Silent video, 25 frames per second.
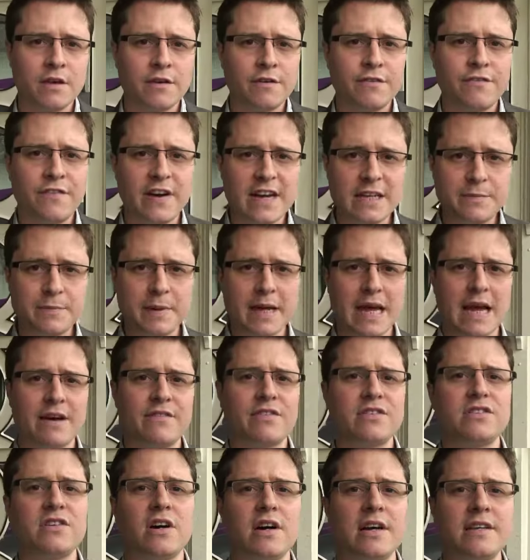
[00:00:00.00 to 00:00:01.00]
Facebook
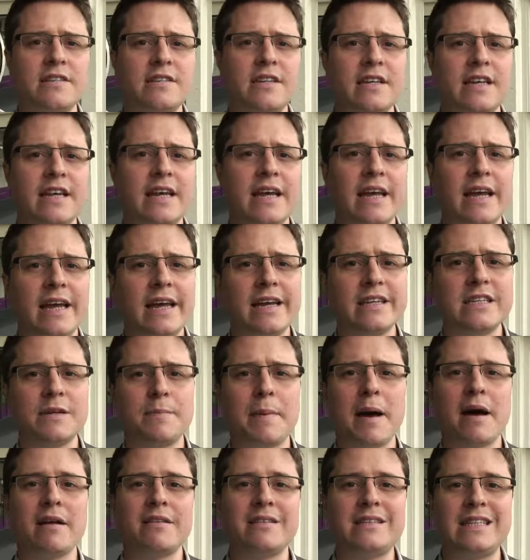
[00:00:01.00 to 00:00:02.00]
advertising is
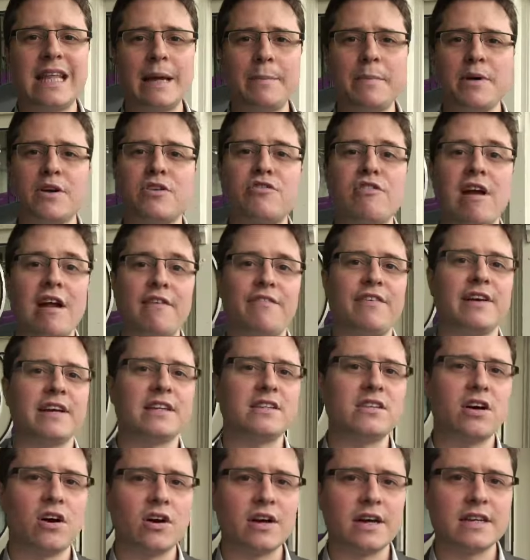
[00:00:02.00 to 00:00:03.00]
about
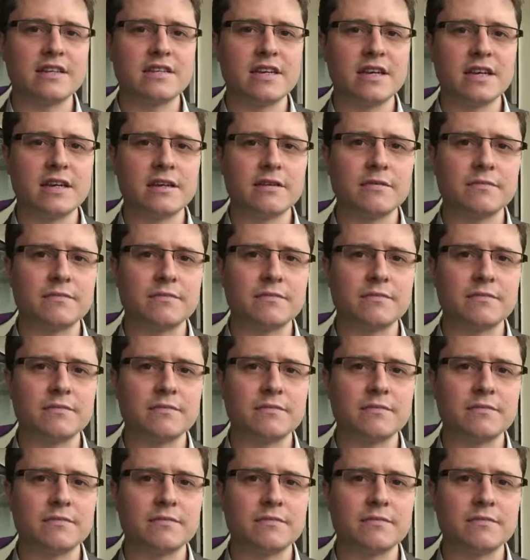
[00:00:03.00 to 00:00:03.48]
demographic targeting.